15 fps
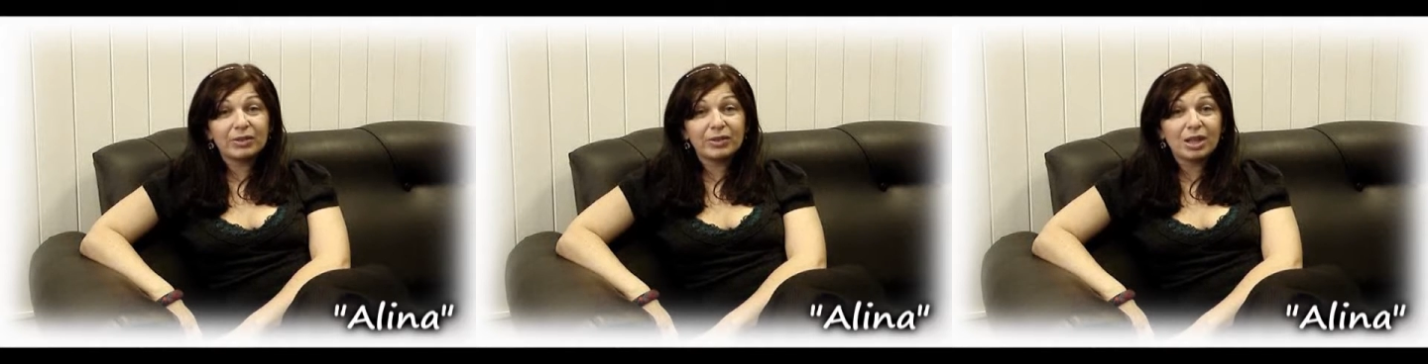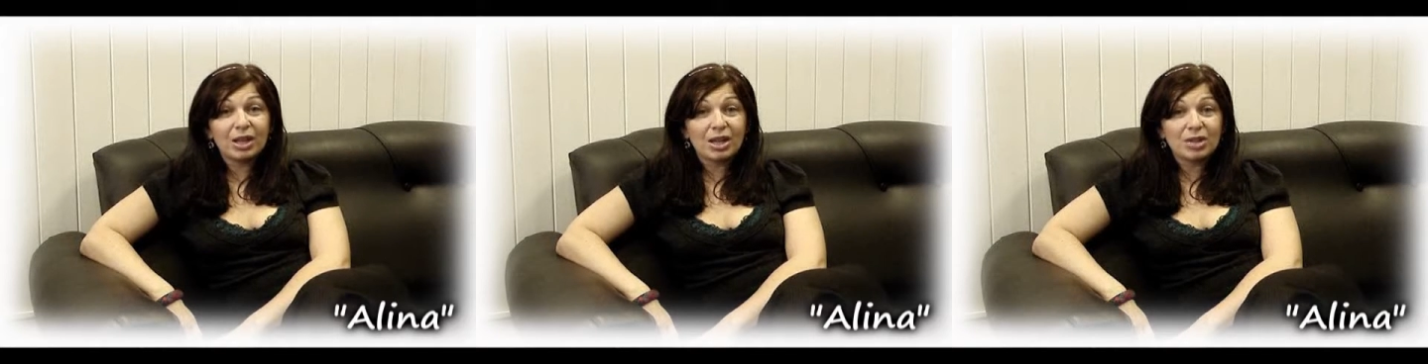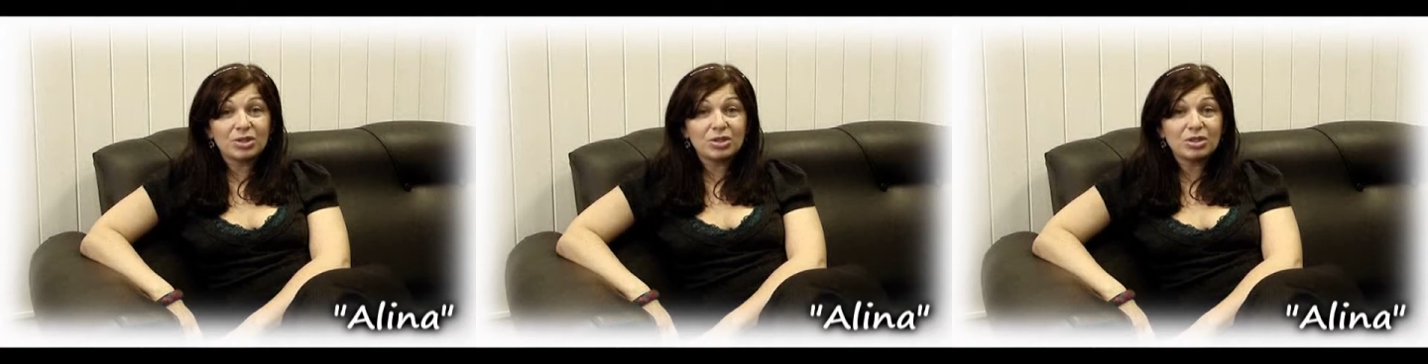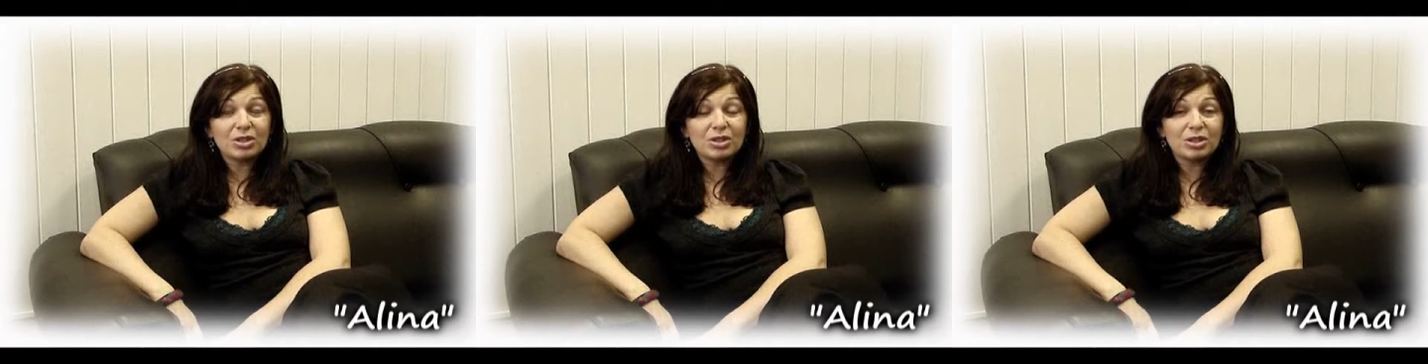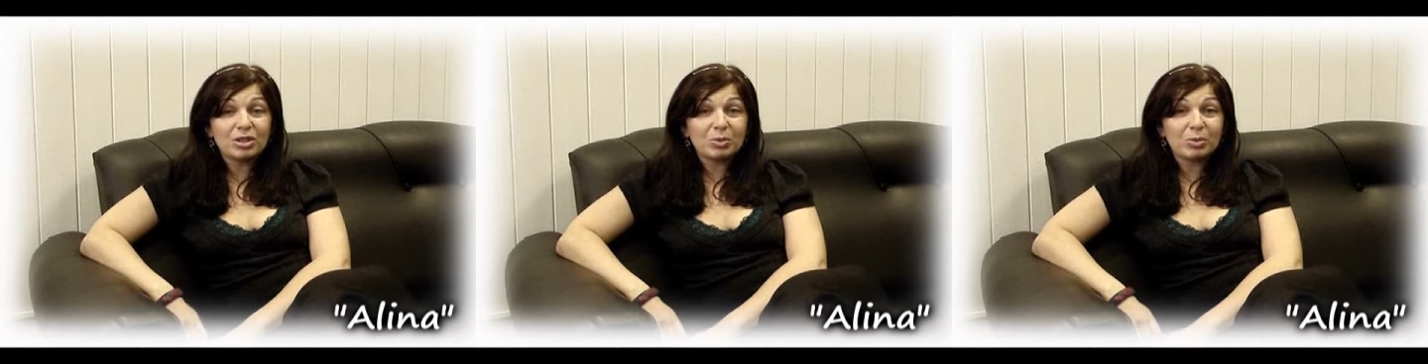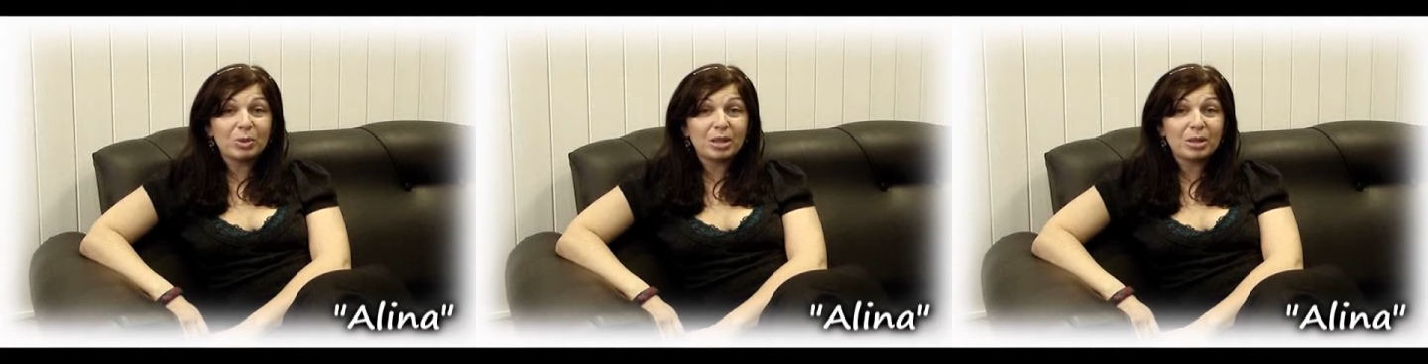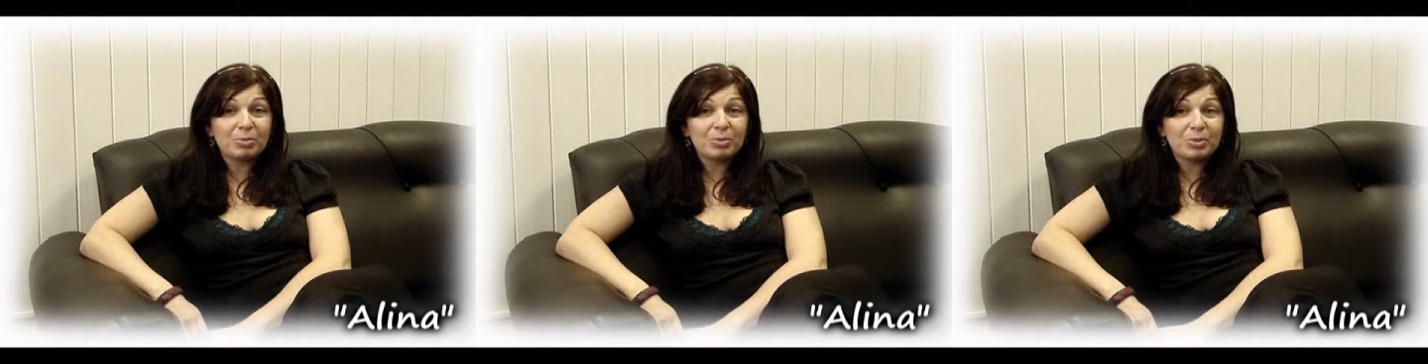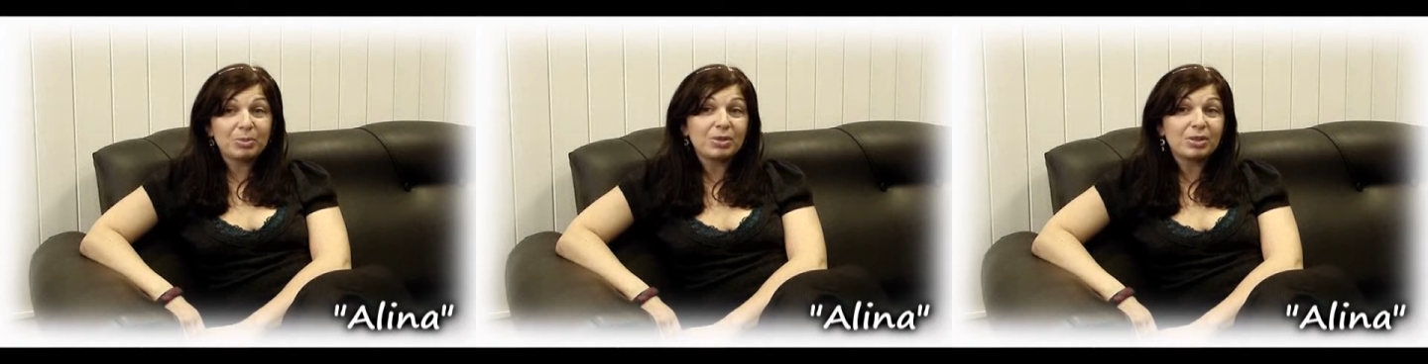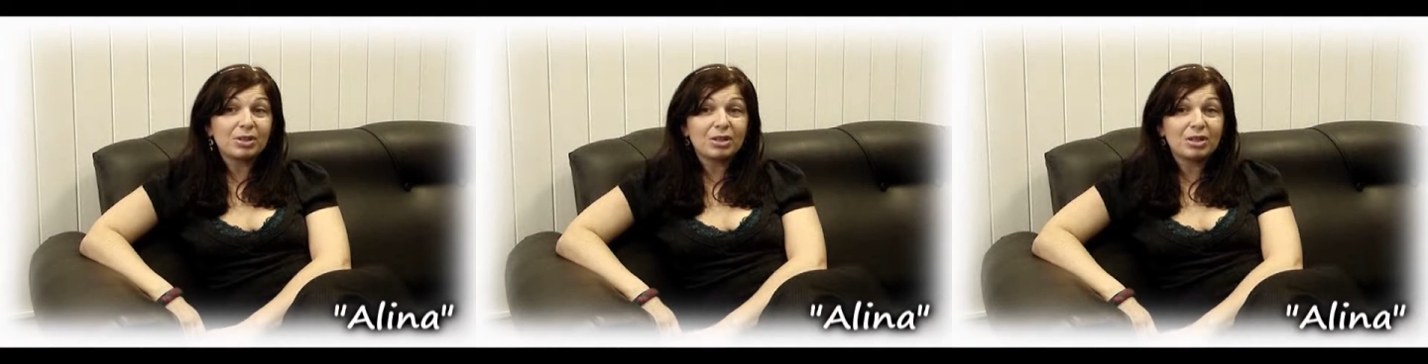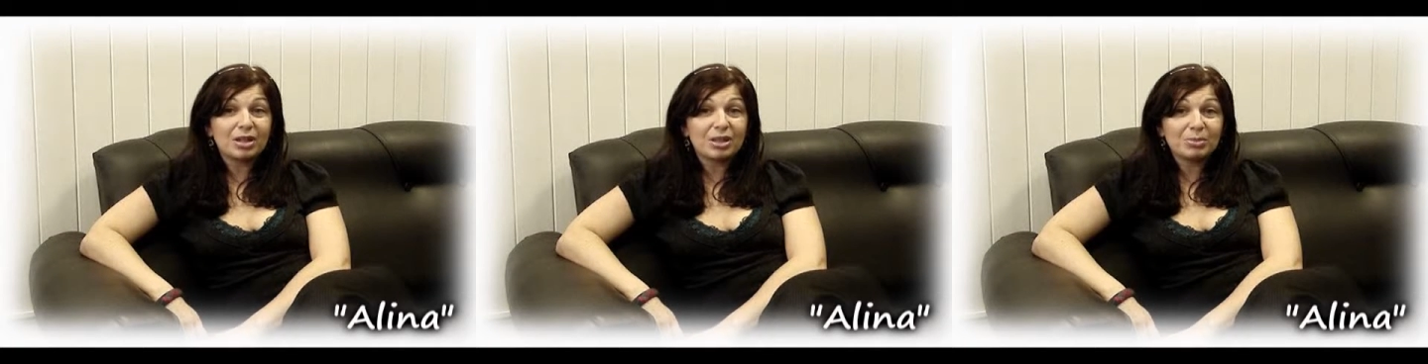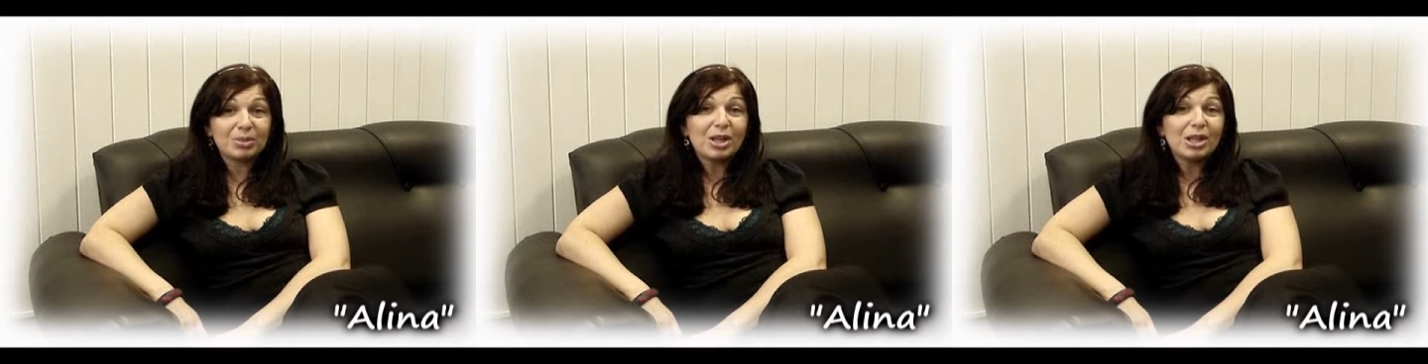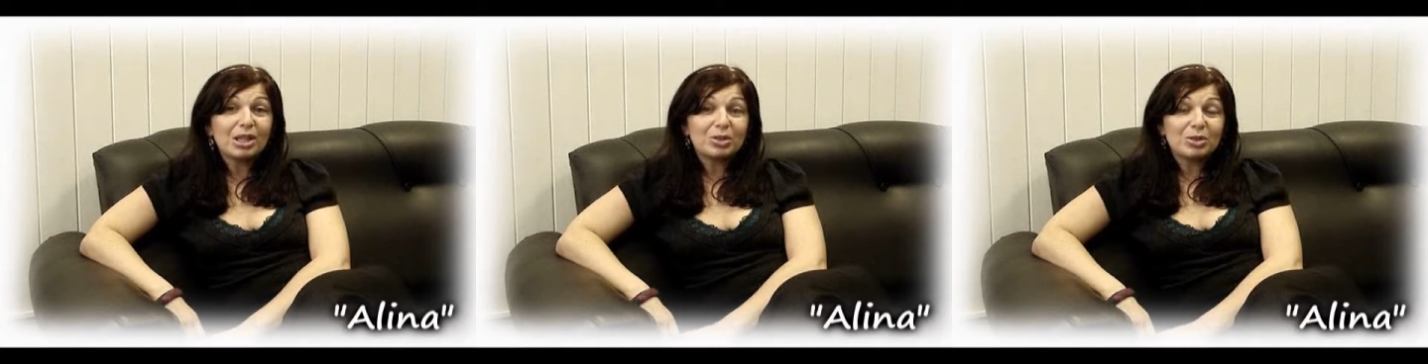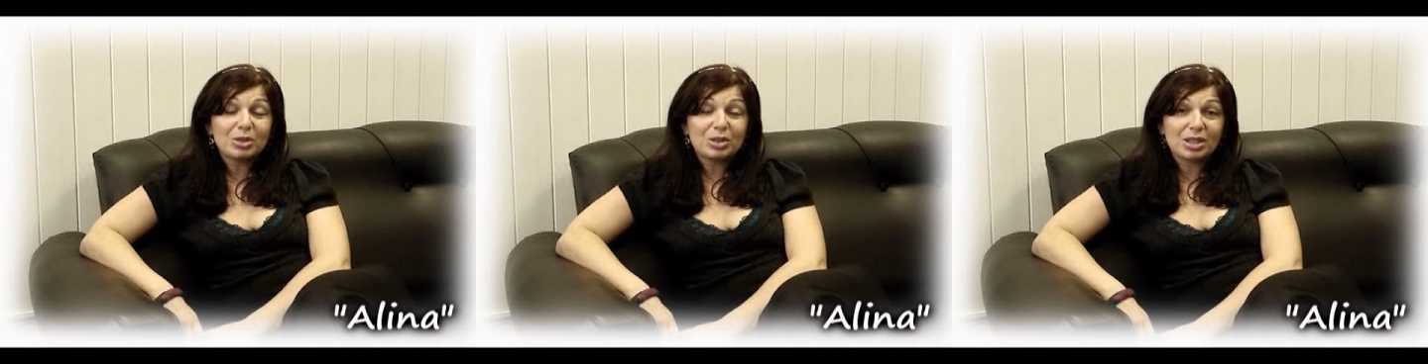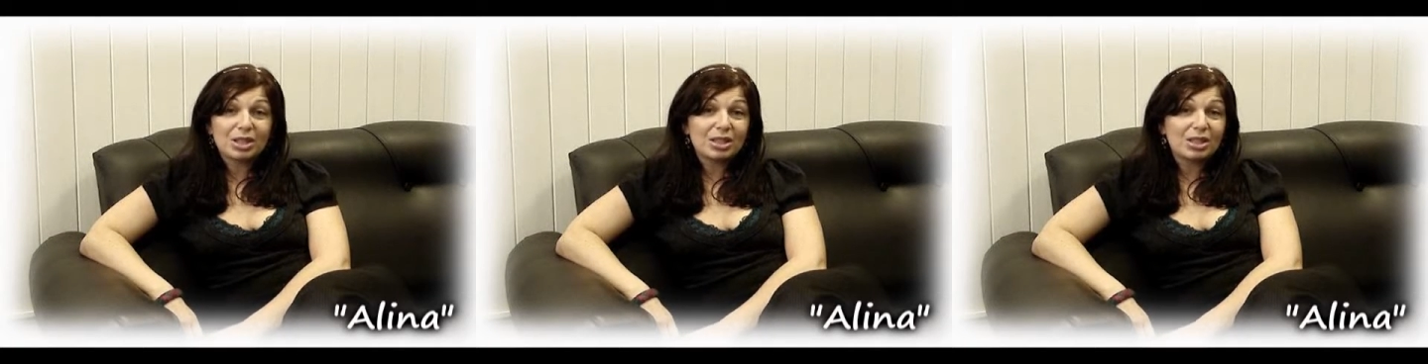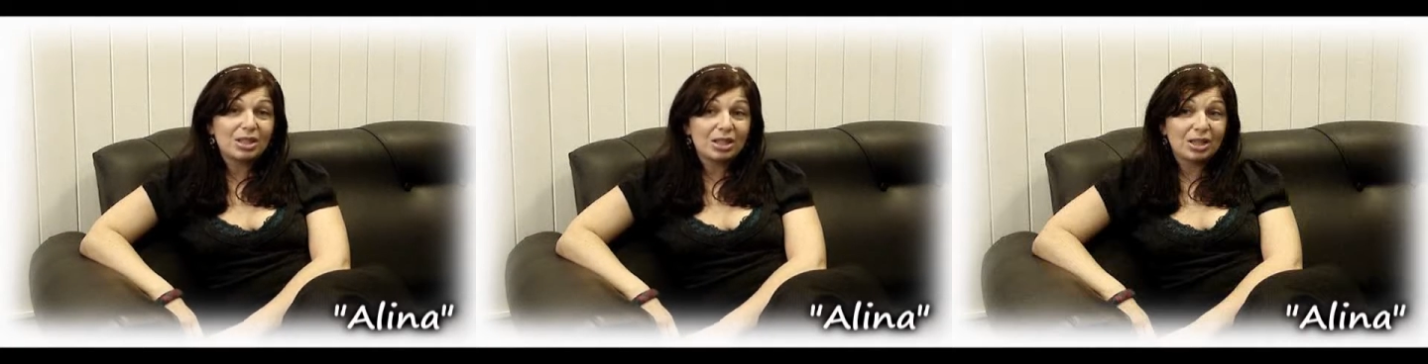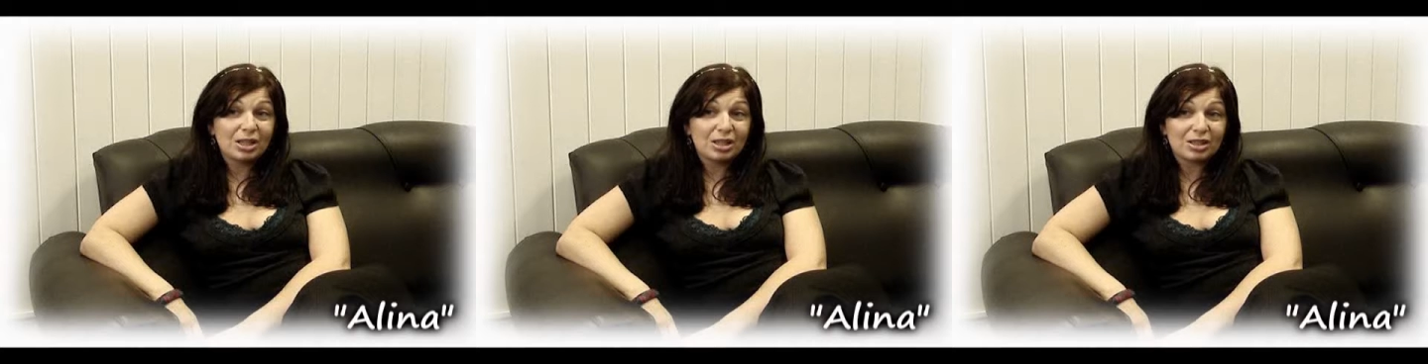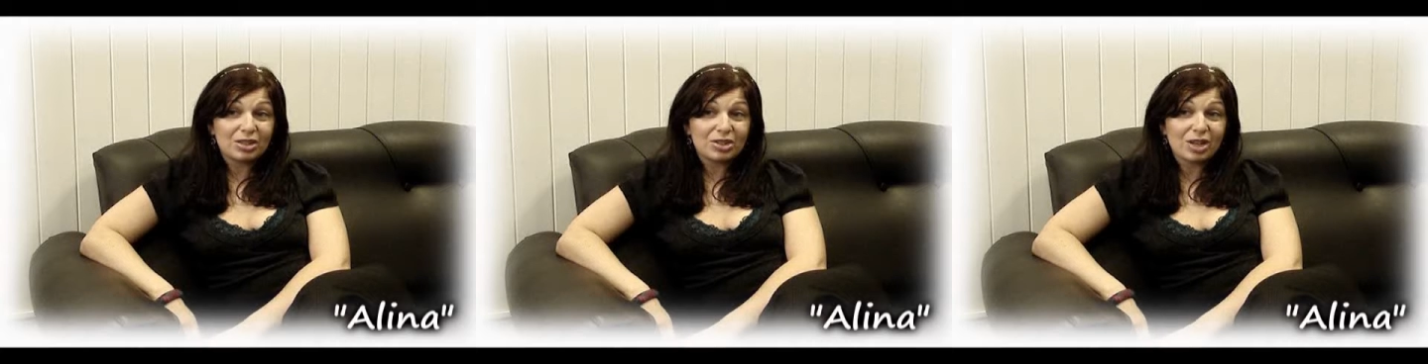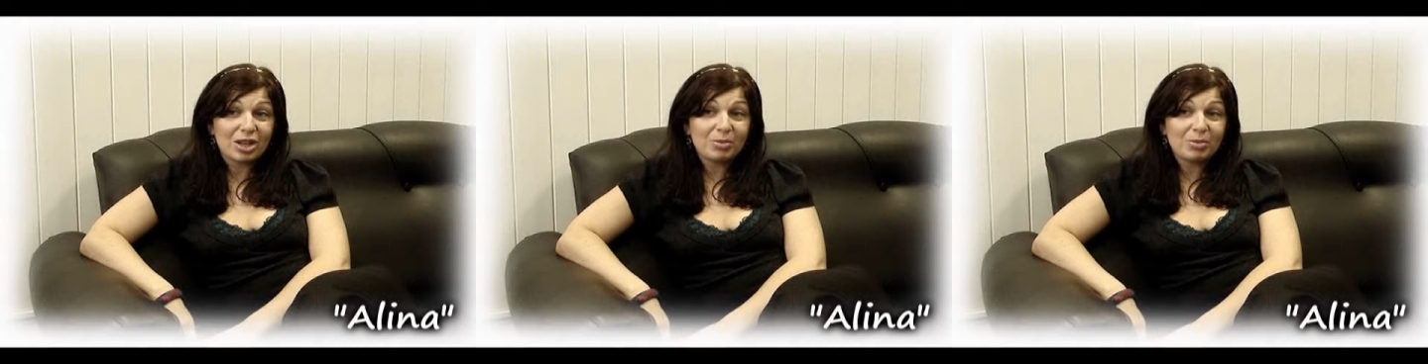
the agency where people come to study English.